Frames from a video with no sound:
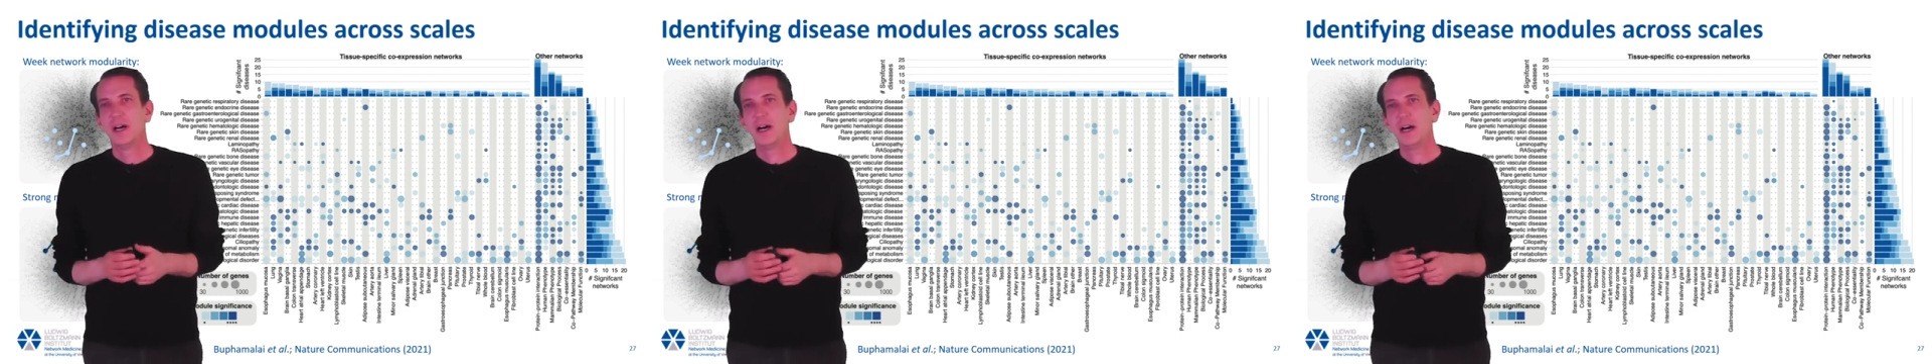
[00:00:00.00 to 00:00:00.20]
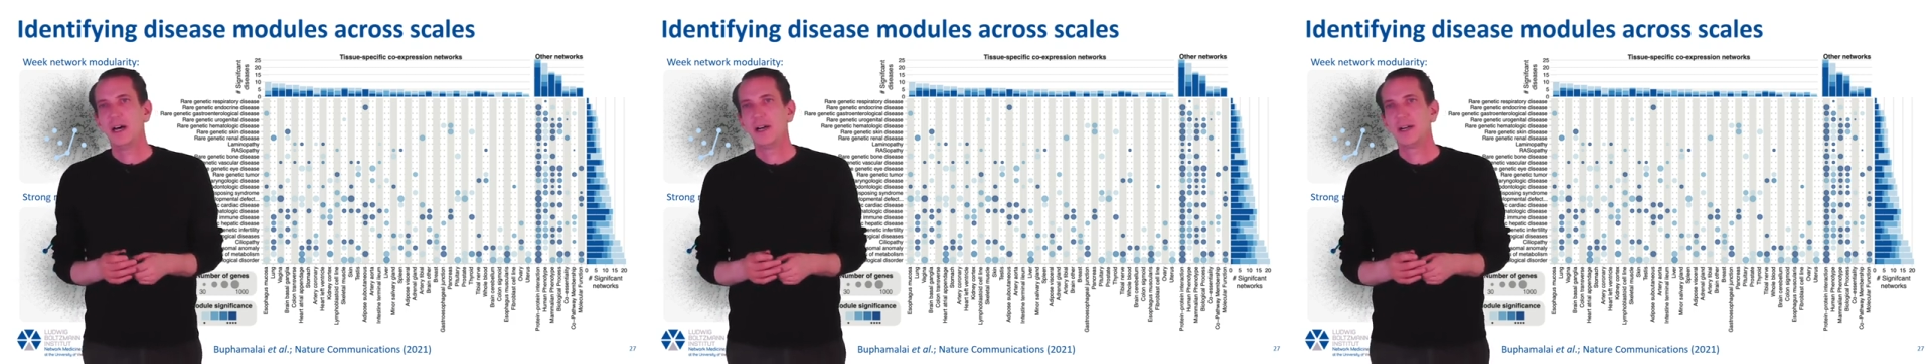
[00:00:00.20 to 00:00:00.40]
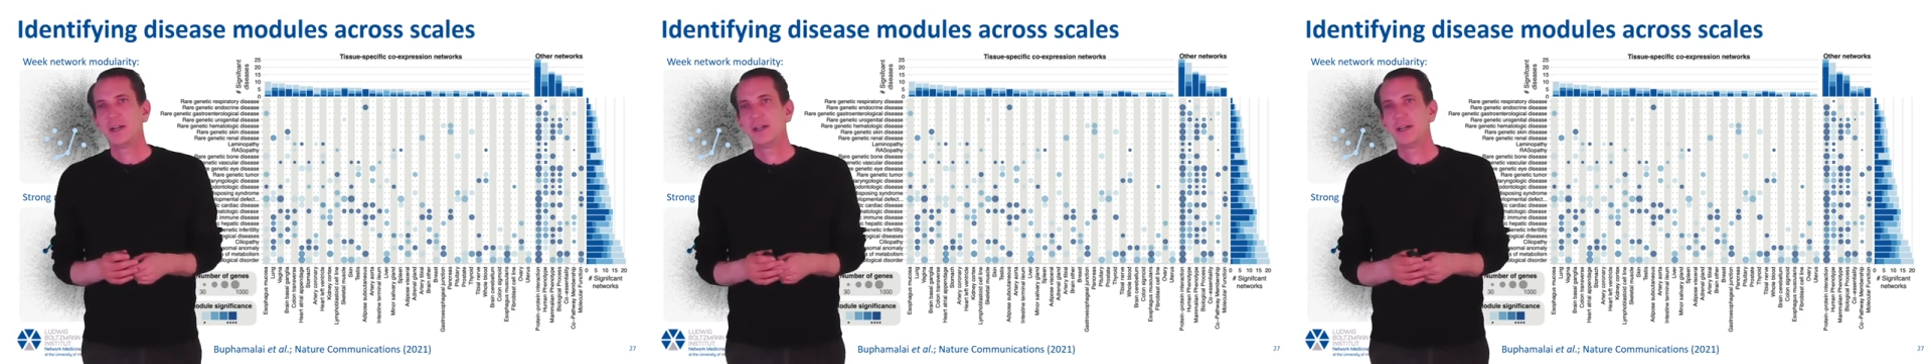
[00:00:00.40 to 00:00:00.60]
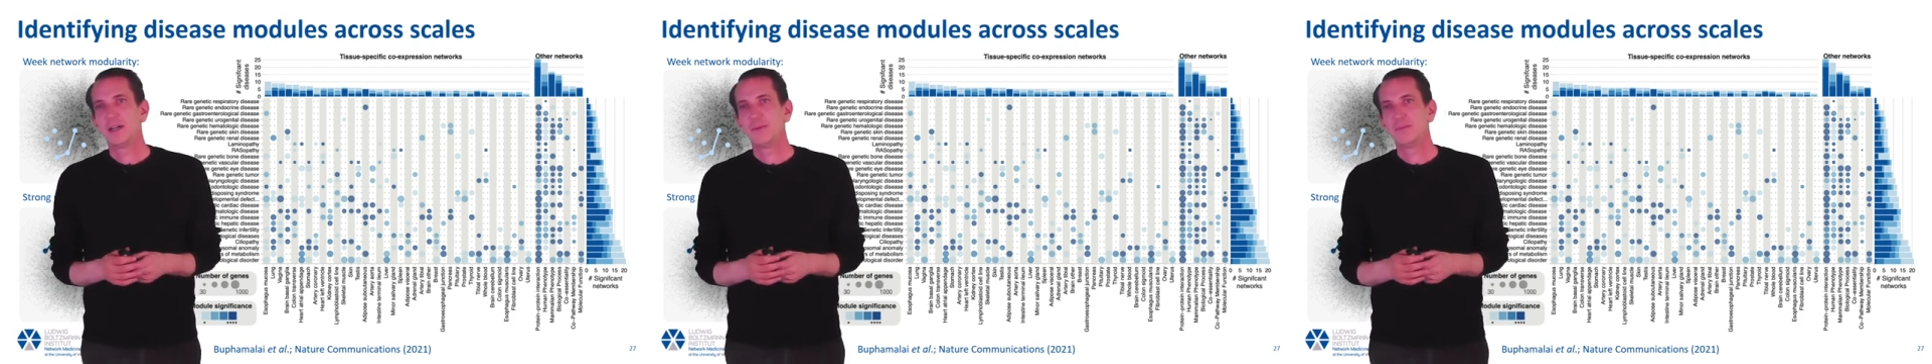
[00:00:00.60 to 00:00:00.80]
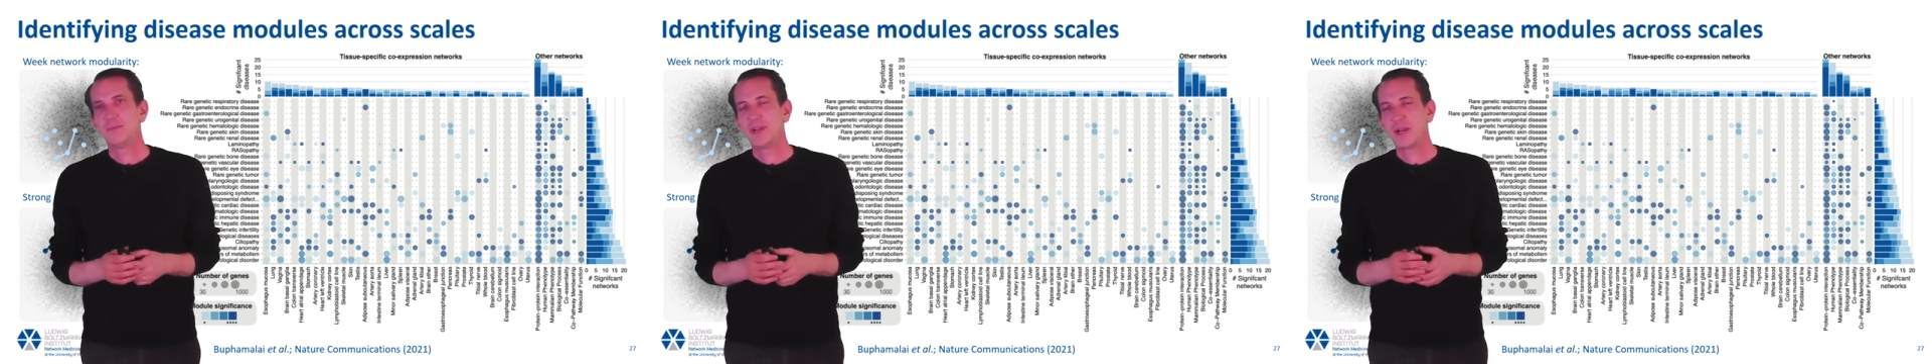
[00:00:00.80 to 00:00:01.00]
are
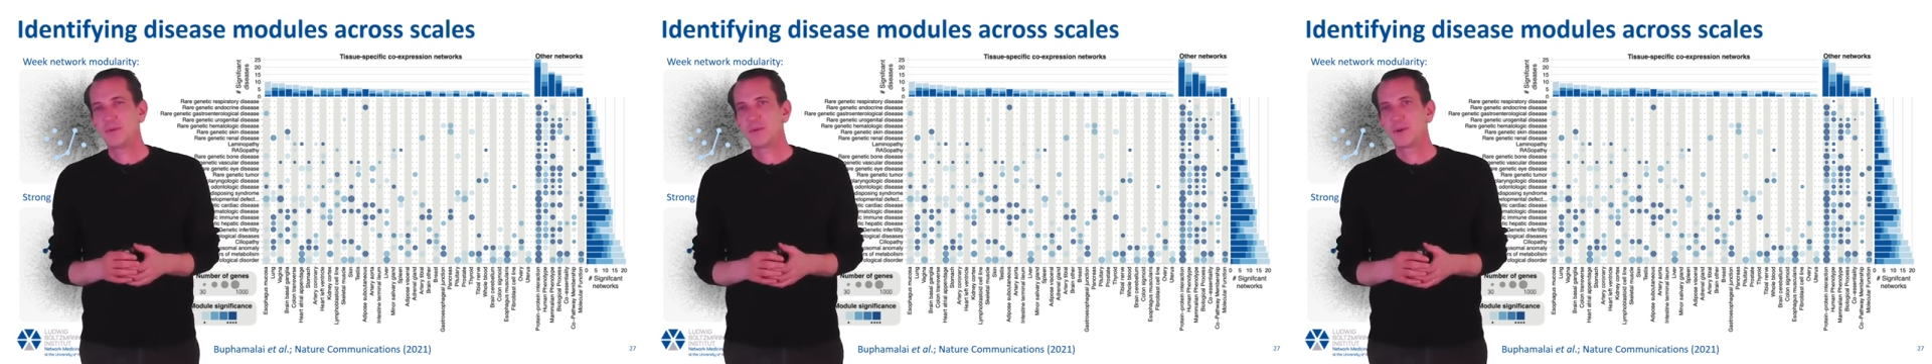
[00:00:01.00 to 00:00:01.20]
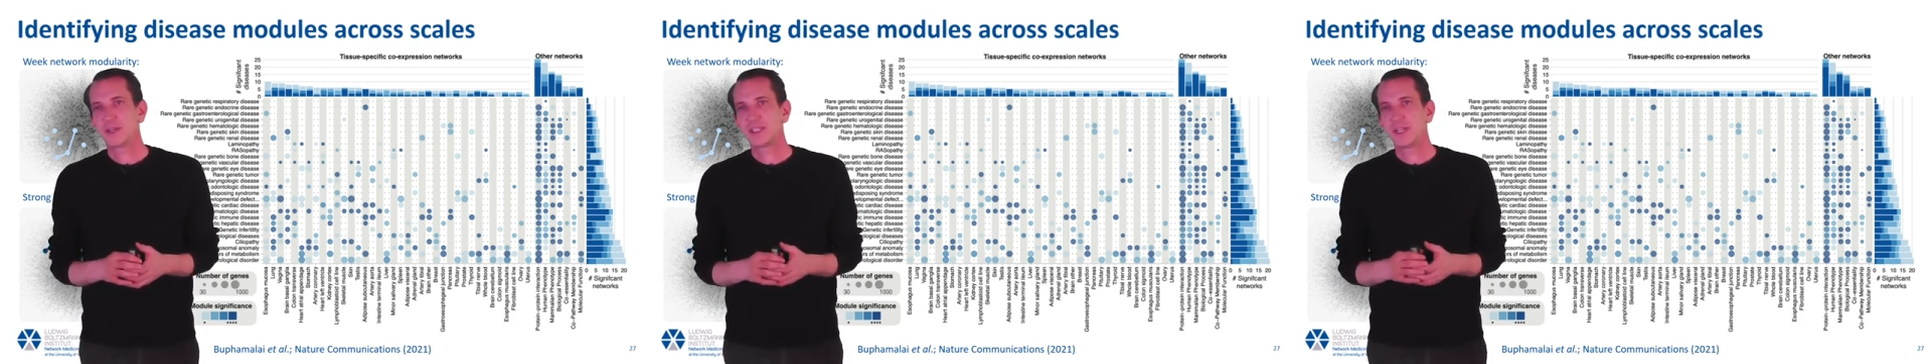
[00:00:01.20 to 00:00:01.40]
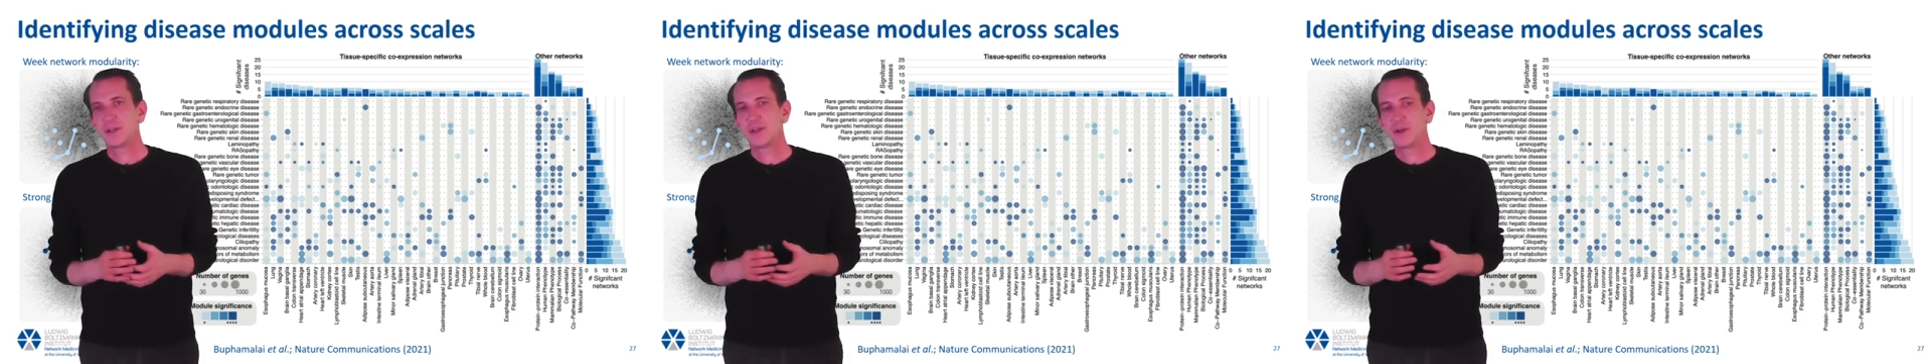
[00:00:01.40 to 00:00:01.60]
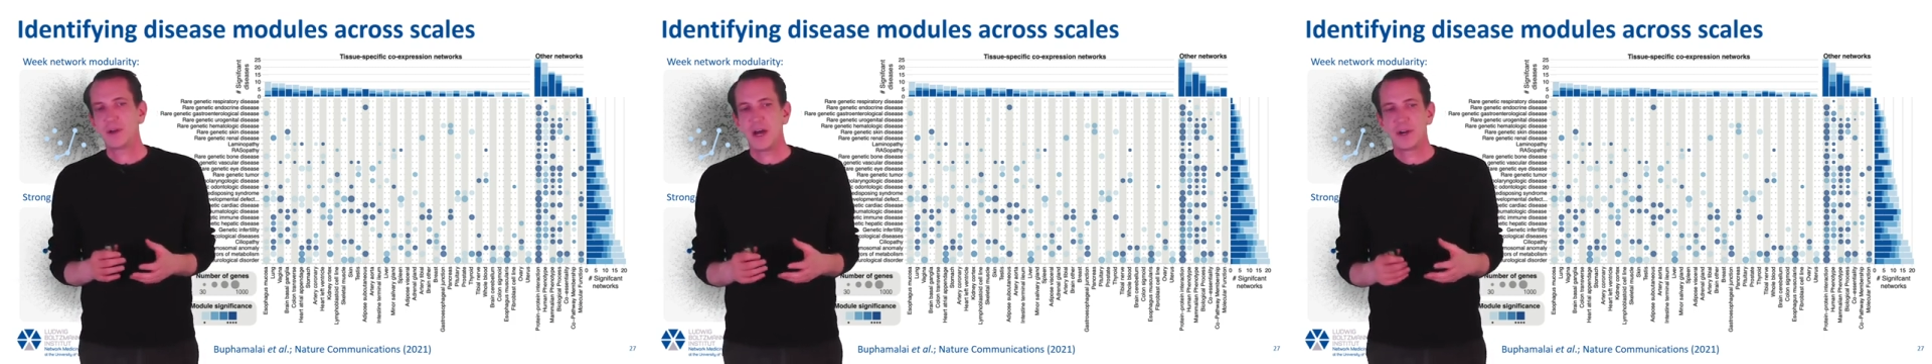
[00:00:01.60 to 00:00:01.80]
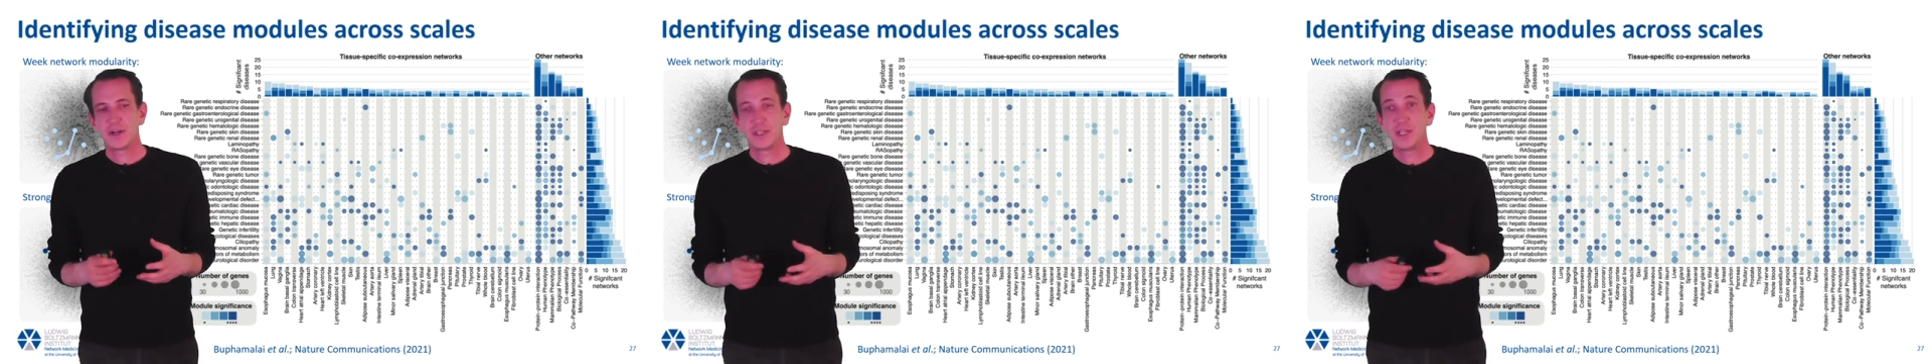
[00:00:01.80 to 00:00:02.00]
networks that
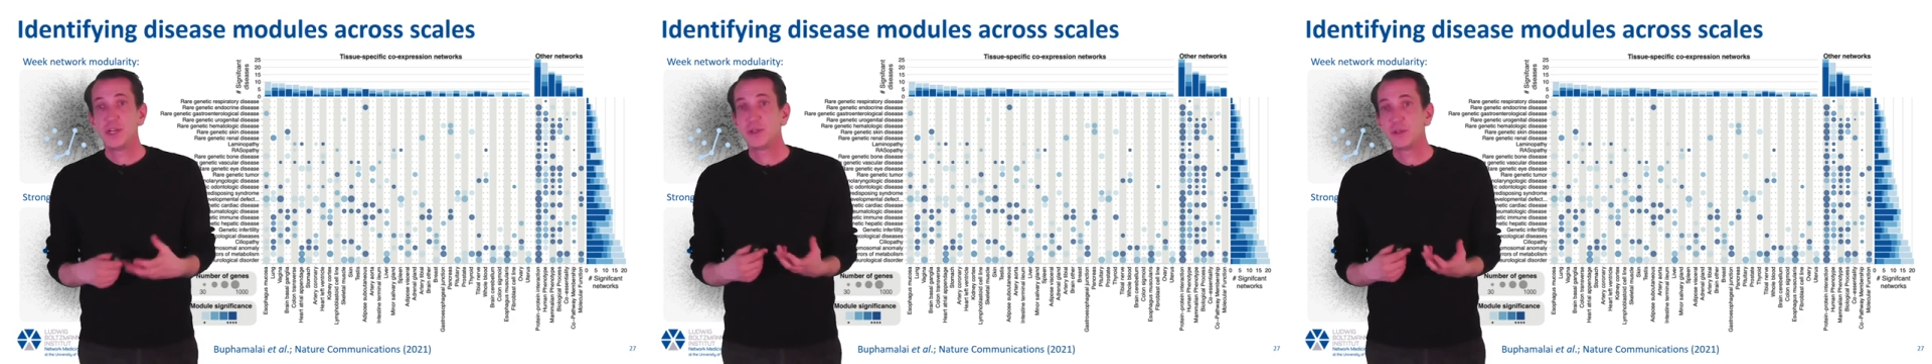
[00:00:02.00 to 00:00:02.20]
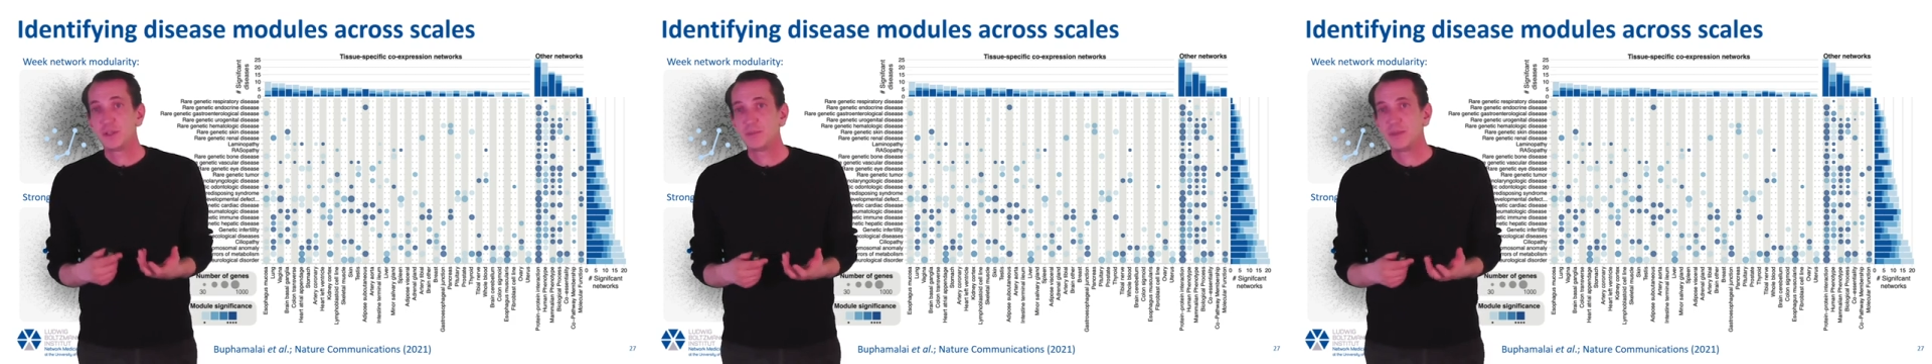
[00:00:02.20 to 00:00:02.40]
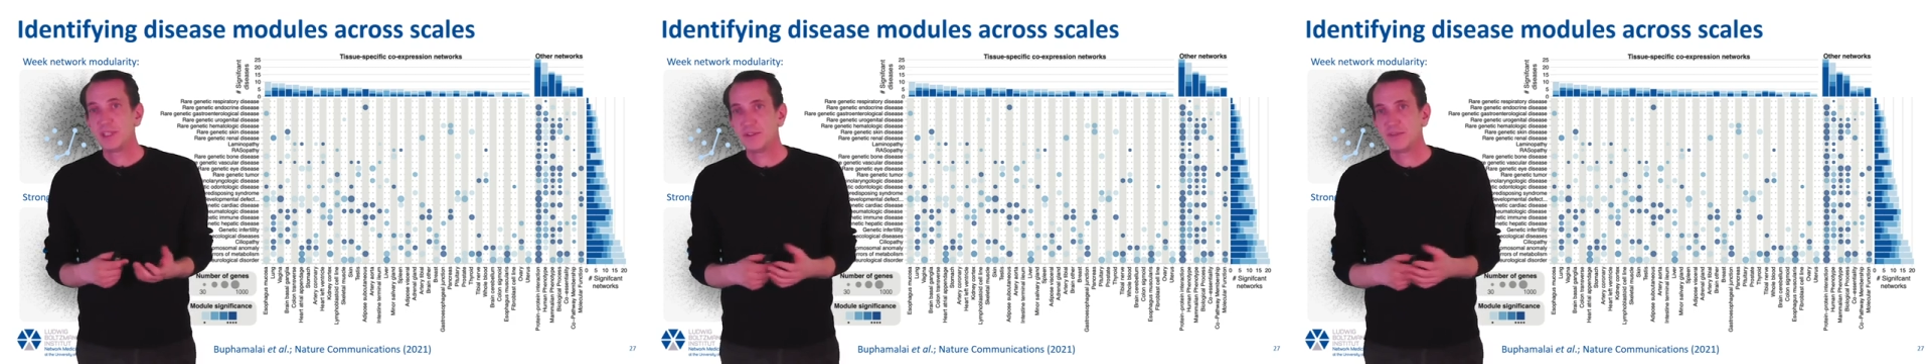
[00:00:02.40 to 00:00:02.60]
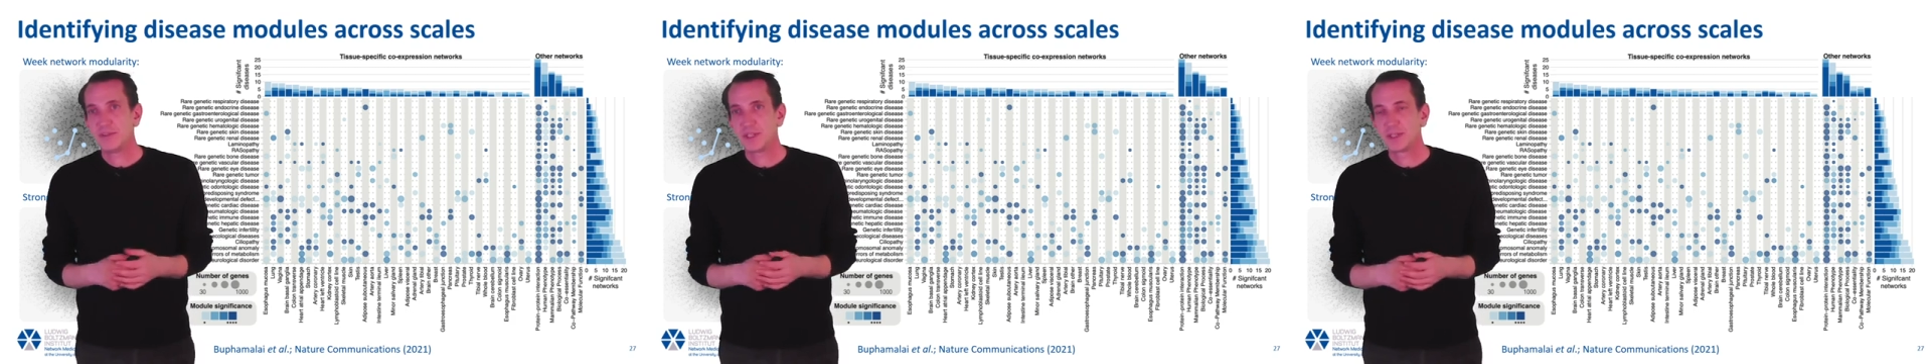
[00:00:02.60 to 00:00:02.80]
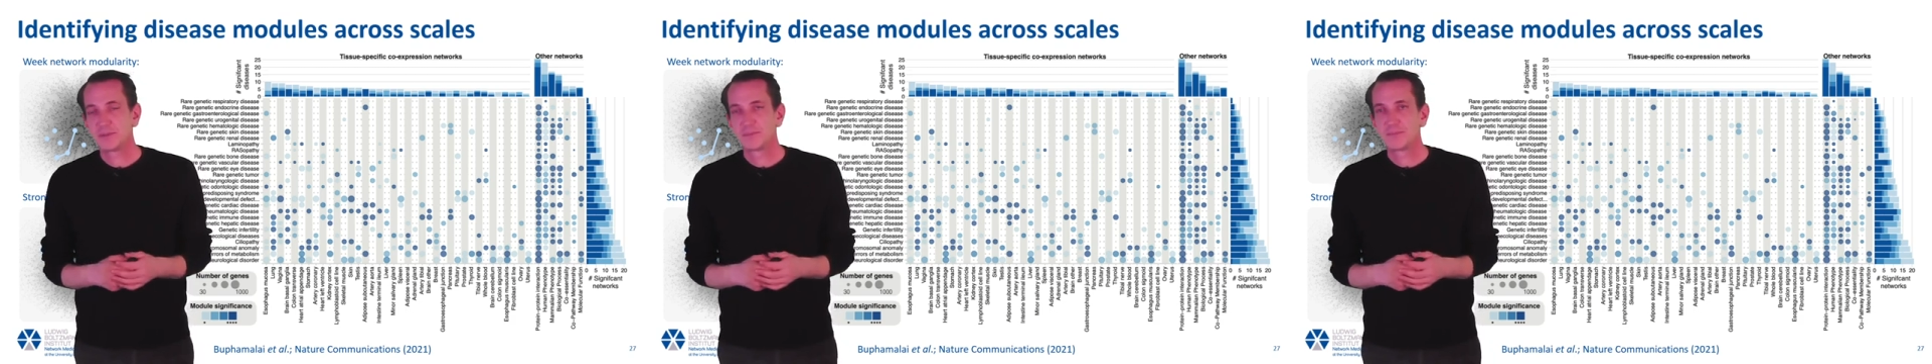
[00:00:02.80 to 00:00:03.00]
are
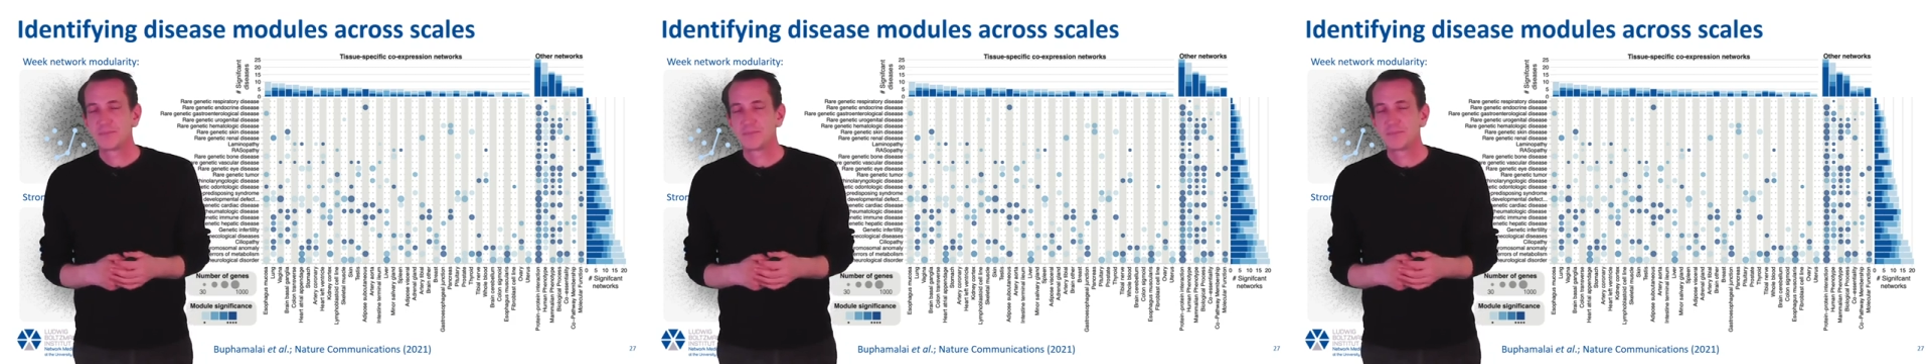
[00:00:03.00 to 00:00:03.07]
tissue-specific.